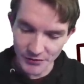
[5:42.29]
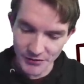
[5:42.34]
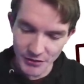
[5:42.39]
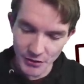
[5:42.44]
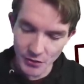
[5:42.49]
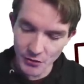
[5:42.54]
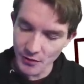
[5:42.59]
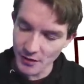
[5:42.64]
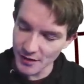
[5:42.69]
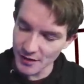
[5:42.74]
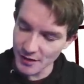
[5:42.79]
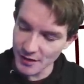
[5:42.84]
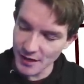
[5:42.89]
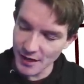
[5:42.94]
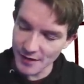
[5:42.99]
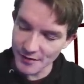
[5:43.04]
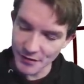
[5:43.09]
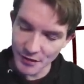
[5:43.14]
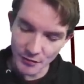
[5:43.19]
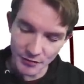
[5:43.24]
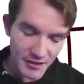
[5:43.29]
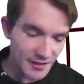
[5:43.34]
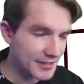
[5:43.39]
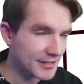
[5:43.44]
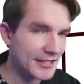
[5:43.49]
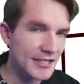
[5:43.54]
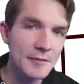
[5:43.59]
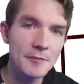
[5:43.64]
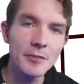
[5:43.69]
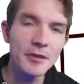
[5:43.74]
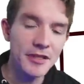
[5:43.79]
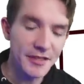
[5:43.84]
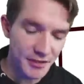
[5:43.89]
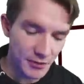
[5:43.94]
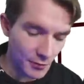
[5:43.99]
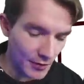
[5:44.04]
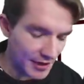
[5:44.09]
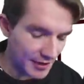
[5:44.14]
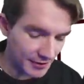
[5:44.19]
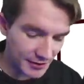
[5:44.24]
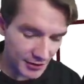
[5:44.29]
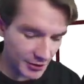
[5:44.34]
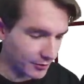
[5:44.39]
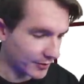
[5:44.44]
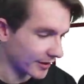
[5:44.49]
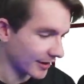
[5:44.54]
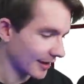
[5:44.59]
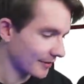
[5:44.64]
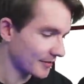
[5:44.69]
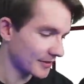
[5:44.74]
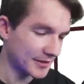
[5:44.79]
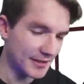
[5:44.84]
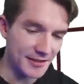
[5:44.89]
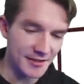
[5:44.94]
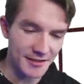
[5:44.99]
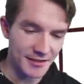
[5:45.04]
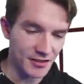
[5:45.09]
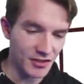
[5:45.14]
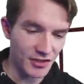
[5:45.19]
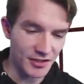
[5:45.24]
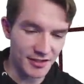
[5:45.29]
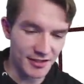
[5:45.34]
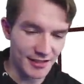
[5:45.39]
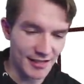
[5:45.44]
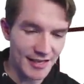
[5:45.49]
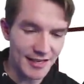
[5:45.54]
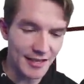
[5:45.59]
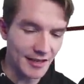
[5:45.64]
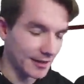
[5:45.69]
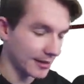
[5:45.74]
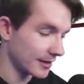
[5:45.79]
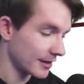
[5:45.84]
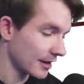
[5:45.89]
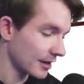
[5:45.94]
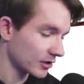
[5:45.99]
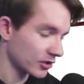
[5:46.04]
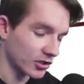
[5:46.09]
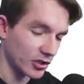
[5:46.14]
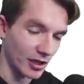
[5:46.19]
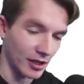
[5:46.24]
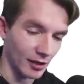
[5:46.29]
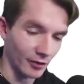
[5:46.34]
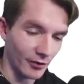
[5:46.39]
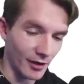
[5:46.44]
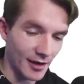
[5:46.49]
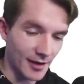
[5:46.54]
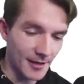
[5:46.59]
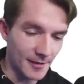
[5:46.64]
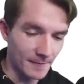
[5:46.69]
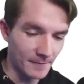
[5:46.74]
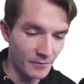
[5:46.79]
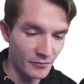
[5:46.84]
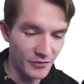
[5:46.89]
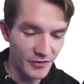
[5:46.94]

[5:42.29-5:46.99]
So the simplest way to do it, and this is just it in a nutshell, right?